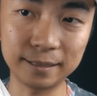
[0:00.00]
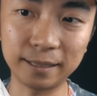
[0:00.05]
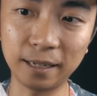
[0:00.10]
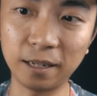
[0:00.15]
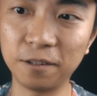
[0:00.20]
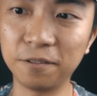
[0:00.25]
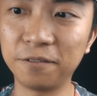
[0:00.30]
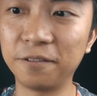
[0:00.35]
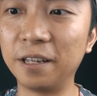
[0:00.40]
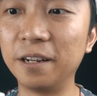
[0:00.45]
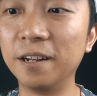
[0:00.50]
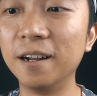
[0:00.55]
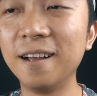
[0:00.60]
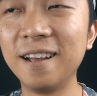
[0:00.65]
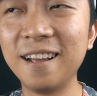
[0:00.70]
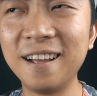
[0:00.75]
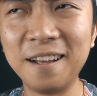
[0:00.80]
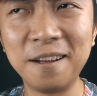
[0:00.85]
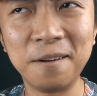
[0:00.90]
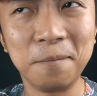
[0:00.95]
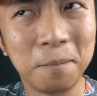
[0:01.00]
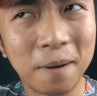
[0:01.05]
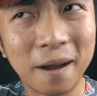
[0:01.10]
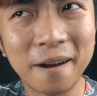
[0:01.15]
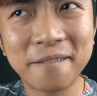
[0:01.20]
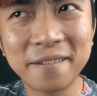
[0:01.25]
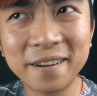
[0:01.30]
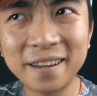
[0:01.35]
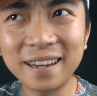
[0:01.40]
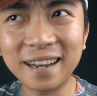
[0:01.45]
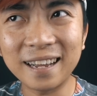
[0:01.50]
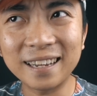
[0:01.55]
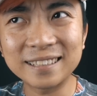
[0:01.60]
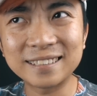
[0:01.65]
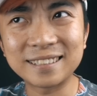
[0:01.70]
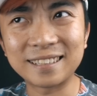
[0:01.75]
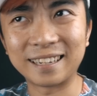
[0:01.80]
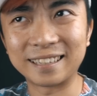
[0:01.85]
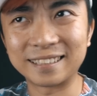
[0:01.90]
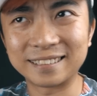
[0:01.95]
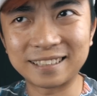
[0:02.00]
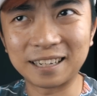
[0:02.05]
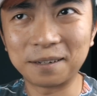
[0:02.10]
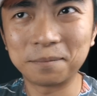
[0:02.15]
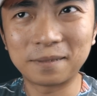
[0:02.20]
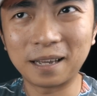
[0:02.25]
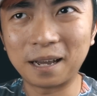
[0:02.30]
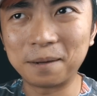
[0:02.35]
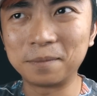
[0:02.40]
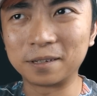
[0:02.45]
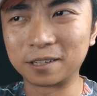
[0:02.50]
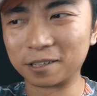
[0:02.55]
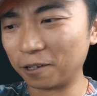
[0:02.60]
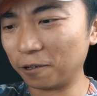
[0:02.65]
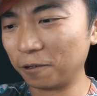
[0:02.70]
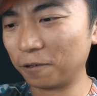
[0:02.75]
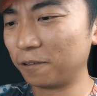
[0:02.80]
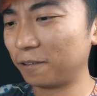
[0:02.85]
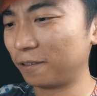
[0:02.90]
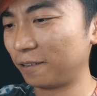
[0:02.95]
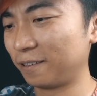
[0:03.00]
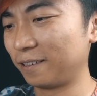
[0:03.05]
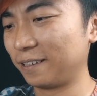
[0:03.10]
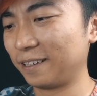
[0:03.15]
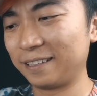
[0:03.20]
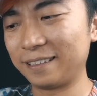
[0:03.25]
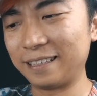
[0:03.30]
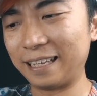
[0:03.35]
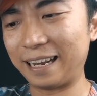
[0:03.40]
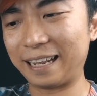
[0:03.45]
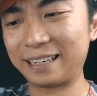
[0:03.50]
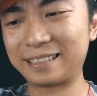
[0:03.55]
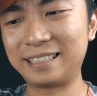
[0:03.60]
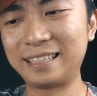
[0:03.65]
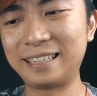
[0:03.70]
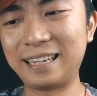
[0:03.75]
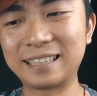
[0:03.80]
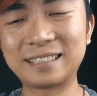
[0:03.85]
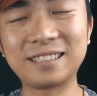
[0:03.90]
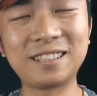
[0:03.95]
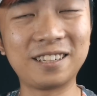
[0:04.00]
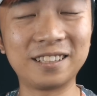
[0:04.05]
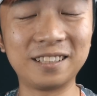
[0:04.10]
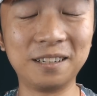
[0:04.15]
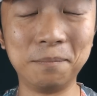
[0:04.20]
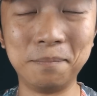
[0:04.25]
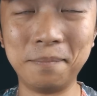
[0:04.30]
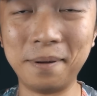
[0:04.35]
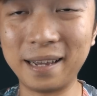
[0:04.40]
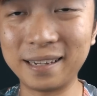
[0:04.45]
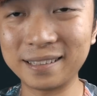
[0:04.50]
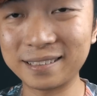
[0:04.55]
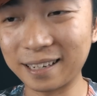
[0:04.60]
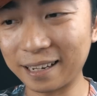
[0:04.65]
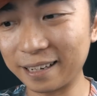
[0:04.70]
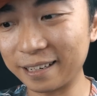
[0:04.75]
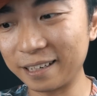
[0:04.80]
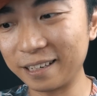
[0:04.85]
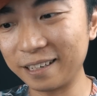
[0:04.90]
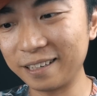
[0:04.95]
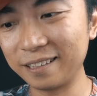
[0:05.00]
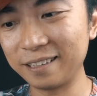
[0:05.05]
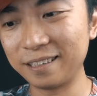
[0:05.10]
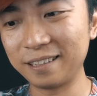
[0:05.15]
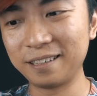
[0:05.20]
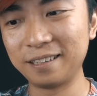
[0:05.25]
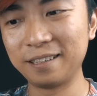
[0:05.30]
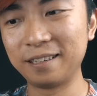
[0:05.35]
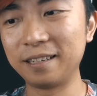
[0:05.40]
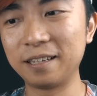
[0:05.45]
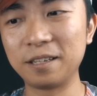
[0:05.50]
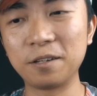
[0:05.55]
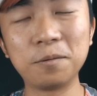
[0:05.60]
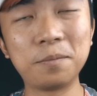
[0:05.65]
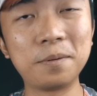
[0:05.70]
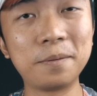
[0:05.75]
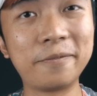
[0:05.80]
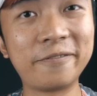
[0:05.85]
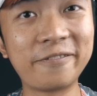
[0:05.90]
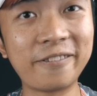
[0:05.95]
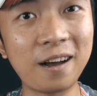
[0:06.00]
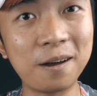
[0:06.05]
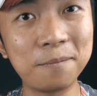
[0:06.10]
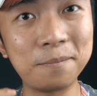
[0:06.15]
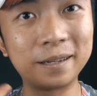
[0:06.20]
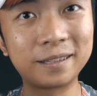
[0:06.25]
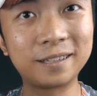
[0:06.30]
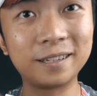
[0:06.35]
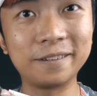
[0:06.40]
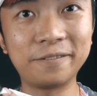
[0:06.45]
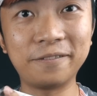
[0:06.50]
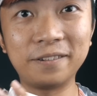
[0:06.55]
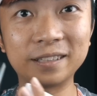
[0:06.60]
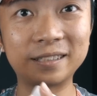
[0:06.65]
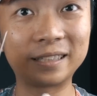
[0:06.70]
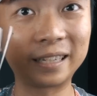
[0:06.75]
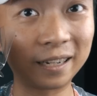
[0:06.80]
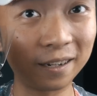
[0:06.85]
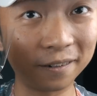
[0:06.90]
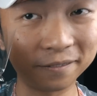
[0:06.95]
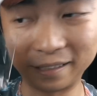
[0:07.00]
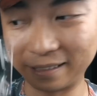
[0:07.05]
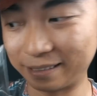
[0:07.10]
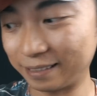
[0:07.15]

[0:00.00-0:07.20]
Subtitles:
cellophane. But I realized some time ago that actually that's not the best idea. It would be far better to first take off the